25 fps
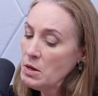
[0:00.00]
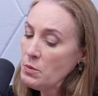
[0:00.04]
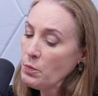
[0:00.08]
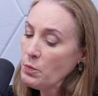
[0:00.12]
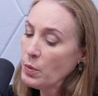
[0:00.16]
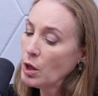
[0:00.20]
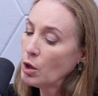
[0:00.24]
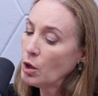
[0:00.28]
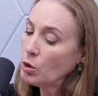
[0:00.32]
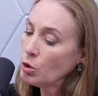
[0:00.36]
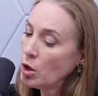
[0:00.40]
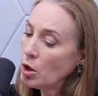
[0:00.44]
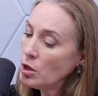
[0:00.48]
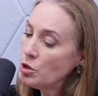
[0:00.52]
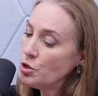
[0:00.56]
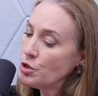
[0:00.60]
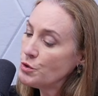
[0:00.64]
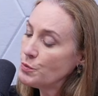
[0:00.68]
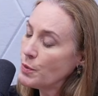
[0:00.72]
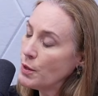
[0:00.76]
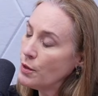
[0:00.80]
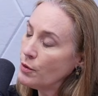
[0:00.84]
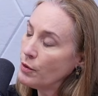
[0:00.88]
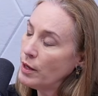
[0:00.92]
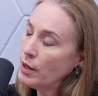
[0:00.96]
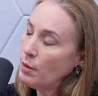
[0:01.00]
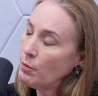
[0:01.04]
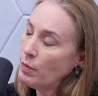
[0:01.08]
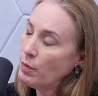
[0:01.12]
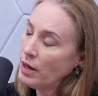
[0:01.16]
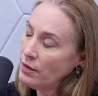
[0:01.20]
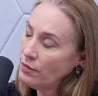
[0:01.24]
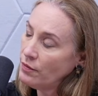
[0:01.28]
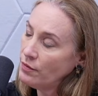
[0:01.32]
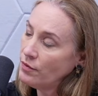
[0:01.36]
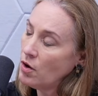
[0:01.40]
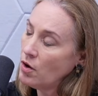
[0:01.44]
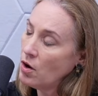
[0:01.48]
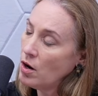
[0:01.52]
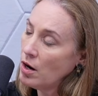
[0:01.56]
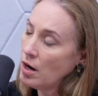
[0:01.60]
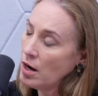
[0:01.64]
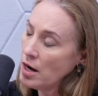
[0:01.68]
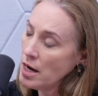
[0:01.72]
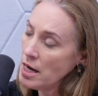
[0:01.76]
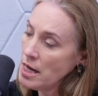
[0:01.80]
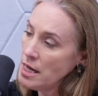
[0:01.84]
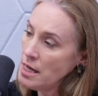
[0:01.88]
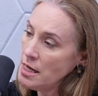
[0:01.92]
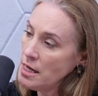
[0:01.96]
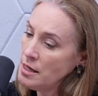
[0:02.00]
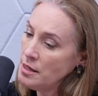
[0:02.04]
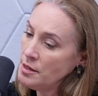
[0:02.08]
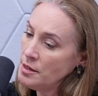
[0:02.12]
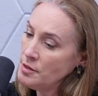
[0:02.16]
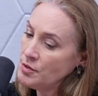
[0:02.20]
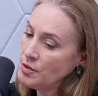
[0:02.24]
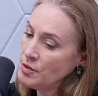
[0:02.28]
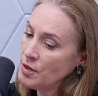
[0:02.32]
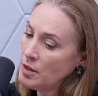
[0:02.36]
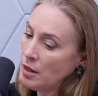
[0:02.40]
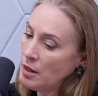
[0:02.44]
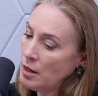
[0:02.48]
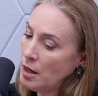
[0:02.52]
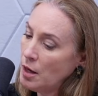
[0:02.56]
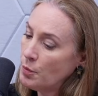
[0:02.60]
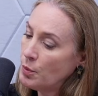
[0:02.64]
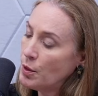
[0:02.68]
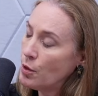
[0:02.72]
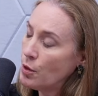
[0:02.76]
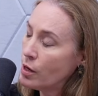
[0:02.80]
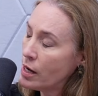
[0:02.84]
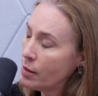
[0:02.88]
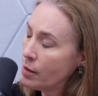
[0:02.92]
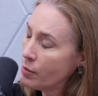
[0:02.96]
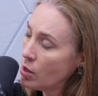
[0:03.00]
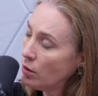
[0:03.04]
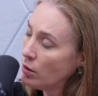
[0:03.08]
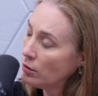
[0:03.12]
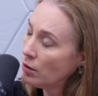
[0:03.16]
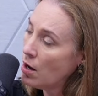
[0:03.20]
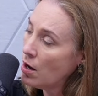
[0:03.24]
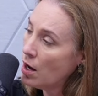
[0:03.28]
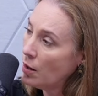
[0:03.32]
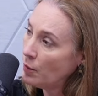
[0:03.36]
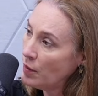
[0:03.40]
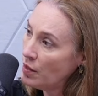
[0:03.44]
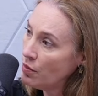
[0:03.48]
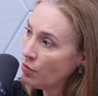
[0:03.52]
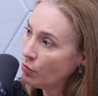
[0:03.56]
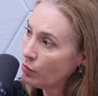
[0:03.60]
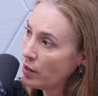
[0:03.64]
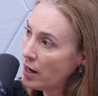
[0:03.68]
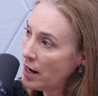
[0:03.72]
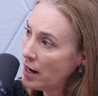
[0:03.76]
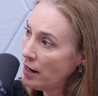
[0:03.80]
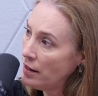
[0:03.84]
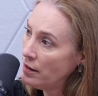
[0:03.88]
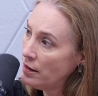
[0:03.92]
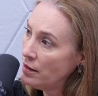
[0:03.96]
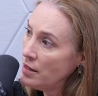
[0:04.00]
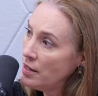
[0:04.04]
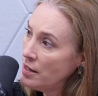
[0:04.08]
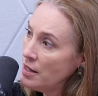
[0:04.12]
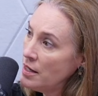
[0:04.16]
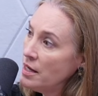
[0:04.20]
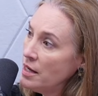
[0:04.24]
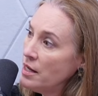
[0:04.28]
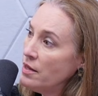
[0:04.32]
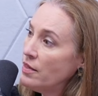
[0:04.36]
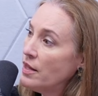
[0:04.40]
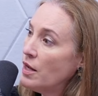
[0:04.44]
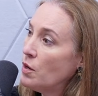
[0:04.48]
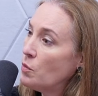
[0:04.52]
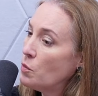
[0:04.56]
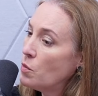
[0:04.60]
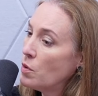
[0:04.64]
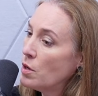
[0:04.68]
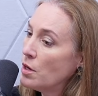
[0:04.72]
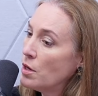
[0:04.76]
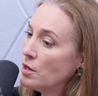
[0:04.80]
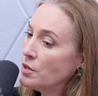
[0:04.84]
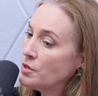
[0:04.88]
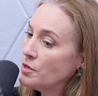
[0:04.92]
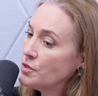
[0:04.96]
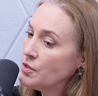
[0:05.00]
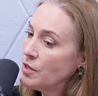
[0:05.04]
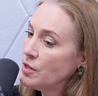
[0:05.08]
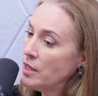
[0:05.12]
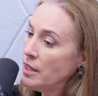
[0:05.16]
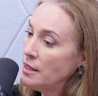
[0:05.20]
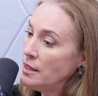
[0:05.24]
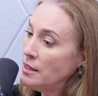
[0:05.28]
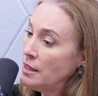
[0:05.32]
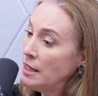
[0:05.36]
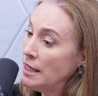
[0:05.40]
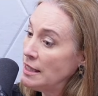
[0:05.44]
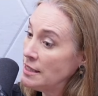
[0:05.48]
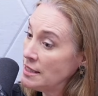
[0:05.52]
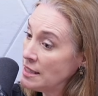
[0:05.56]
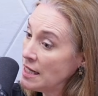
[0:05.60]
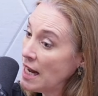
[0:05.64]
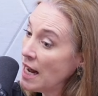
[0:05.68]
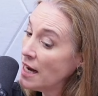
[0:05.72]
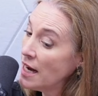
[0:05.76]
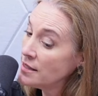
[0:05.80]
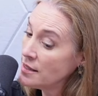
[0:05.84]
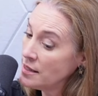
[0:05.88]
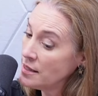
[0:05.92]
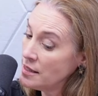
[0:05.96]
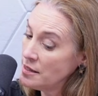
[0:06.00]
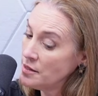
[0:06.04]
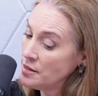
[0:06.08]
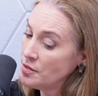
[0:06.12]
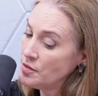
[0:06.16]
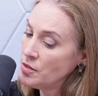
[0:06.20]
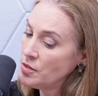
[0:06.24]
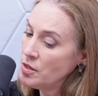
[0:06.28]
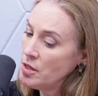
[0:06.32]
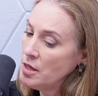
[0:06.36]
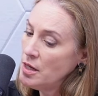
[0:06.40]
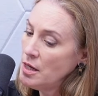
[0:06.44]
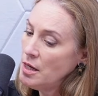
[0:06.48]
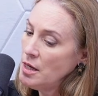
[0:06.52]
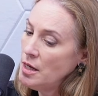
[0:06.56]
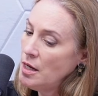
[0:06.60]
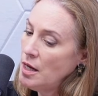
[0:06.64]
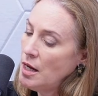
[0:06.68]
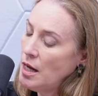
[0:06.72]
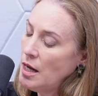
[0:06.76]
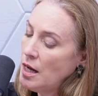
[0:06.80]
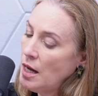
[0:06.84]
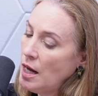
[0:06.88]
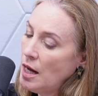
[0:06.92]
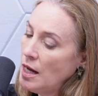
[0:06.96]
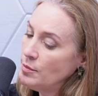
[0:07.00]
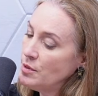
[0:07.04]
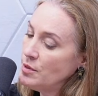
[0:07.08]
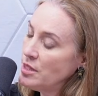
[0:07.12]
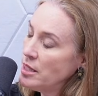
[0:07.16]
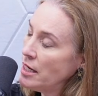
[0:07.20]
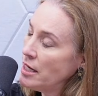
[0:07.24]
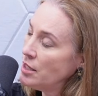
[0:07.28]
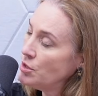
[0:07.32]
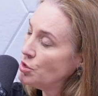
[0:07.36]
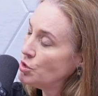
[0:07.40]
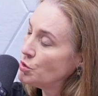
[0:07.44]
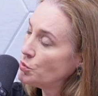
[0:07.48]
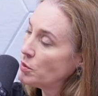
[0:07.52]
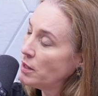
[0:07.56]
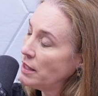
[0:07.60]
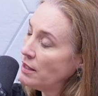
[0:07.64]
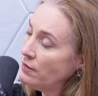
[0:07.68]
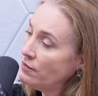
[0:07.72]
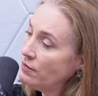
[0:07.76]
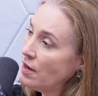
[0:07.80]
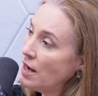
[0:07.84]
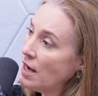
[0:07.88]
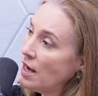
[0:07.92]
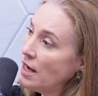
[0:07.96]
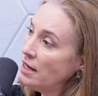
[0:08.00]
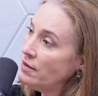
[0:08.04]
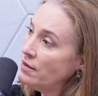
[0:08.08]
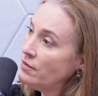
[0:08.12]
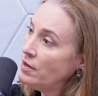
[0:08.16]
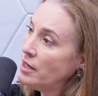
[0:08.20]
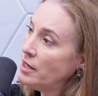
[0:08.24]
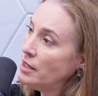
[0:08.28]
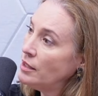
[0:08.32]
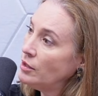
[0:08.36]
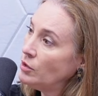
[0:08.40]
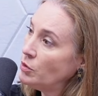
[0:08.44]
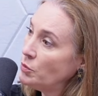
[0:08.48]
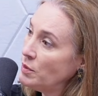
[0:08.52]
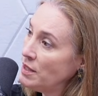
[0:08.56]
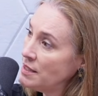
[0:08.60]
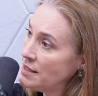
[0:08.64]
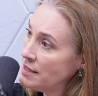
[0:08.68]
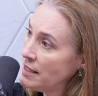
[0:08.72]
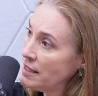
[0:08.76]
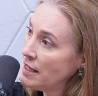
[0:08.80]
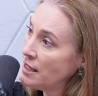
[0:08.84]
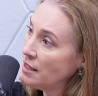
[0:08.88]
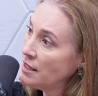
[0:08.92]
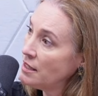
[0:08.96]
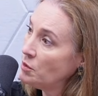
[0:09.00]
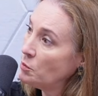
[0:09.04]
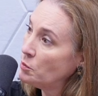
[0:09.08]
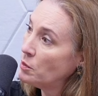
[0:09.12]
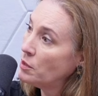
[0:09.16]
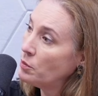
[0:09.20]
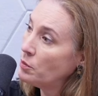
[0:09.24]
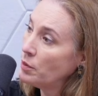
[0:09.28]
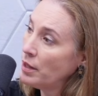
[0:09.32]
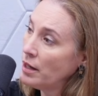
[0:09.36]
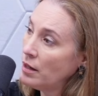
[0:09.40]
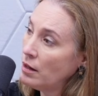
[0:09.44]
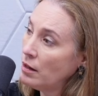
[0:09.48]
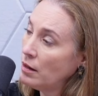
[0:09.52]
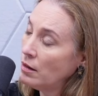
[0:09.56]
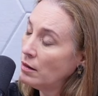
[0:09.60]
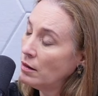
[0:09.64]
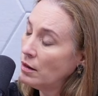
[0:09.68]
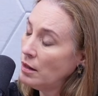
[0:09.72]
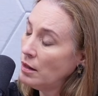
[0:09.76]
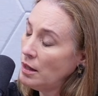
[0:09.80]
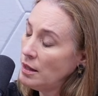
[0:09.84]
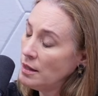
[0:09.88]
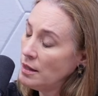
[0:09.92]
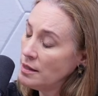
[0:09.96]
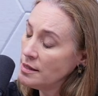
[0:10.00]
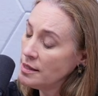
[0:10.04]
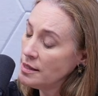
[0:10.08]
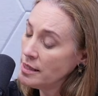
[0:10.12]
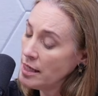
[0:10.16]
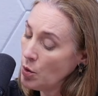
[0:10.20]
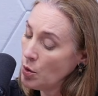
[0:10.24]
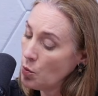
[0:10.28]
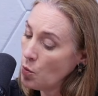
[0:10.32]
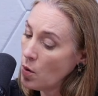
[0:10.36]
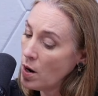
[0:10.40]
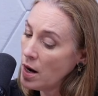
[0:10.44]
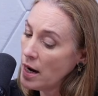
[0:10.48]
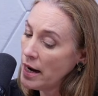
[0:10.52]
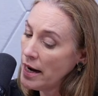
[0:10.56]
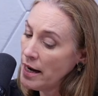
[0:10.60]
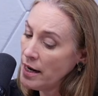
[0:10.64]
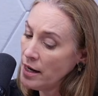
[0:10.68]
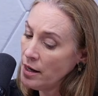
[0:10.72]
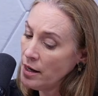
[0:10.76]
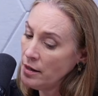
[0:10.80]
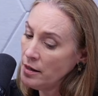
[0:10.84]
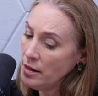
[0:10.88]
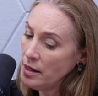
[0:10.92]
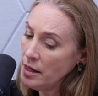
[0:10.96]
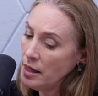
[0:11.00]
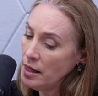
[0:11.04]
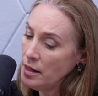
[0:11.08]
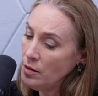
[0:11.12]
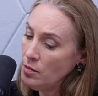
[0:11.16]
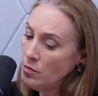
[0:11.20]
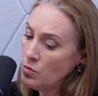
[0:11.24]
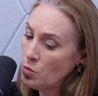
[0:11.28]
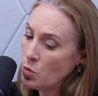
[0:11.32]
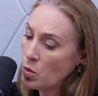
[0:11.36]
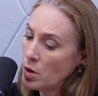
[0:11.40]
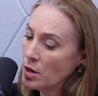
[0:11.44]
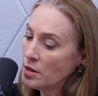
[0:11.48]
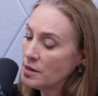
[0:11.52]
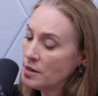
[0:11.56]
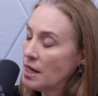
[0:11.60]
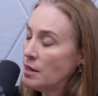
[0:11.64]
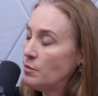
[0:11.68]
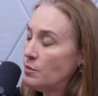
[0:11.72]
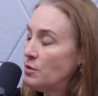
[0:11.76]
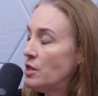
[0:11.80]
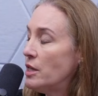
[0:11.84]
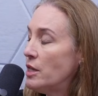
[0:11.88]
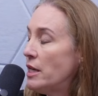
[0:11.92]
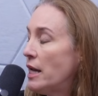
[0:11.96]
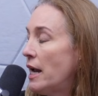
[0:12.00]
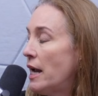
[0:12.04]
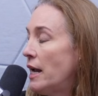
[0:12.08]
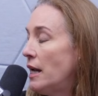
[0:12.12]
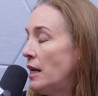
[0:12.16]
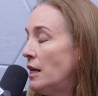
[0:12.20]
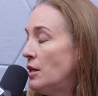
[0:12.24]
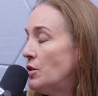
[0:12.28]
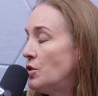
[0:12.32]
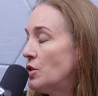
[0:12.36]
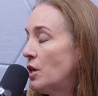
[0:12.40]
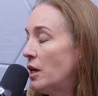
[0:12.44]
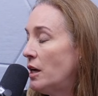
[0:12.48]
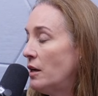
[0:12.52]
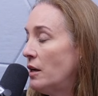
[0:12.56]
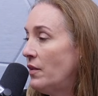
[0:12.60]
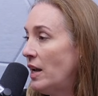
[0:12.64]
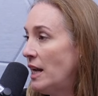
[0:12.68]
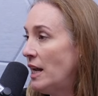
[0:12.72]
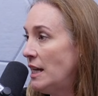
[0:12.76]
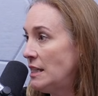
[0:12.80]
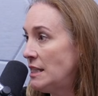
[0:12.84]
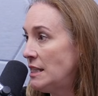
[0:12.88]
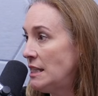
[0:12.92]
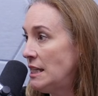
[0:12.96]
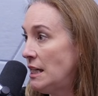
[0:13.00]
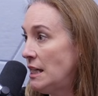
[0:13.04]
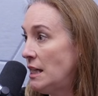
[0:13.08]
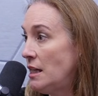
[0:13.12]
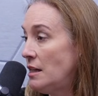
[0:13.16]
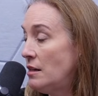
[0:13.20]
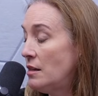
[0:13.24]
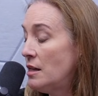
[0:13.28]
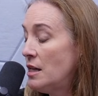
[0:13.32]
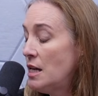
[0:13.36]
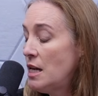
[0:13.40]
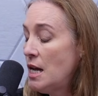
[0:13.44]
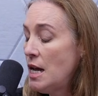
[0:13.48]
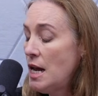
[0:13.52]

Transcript: But our largest program by far is a, uh, a program called Common Thread that works in, in Texas uh, up to the age of 25. And in Louisiana, where we are uh, statewide, it, it works up to the age of 18.